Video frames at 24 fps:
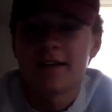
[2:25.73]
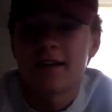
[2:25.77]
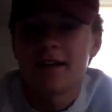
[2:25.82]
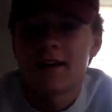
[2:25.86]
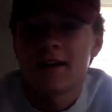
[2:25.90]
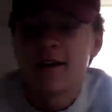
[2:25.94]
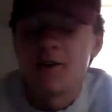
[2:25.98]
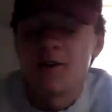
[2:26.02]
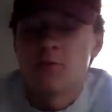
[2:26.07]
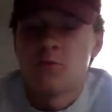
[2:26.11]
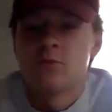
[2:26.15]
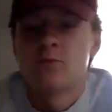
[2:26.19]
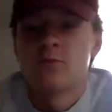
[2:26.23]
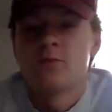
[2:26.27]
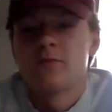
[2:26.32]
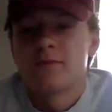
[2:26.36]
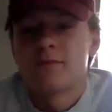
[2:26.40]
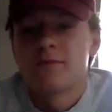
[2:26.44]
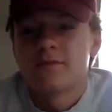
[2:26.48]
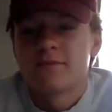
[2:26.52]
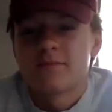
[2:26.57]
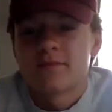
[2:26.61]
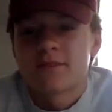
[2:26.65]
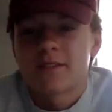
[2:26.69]
I'm
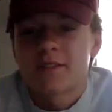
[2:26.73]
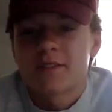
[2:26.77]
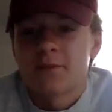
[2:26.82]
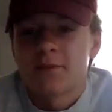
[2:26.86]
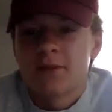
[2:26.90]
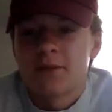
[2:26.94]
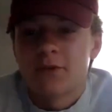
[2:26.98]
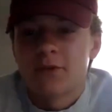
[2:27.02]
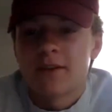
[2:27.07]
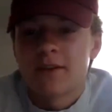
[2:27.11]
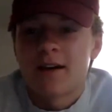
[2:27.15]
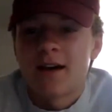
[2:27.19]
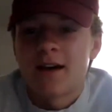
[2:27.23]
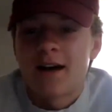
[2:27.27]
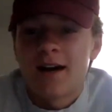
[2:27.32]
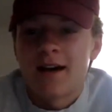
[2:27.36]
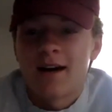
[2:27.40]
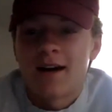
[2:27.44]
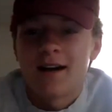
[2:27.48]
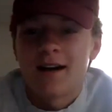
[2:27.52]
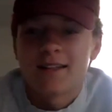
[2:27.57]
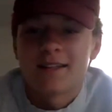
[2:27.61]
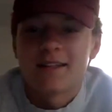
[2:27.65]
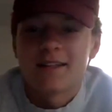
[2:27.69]
somebody with a high
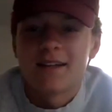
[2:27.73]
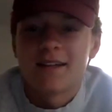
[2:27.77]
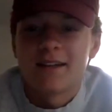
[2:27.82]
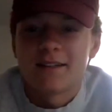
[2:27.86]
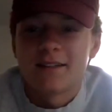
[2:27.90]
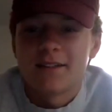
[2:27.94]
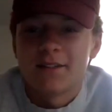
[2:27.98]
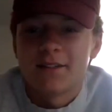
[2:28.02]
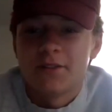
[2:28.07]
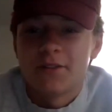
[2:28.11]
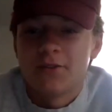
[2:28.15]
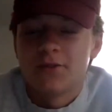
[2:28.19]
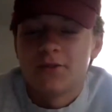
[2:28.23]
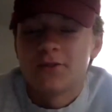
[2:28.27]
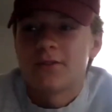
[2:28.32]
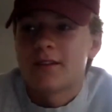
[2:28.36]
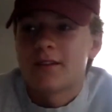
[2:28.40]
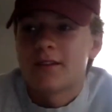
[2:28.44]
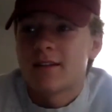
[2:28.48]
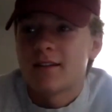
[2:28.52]
hockey IQ.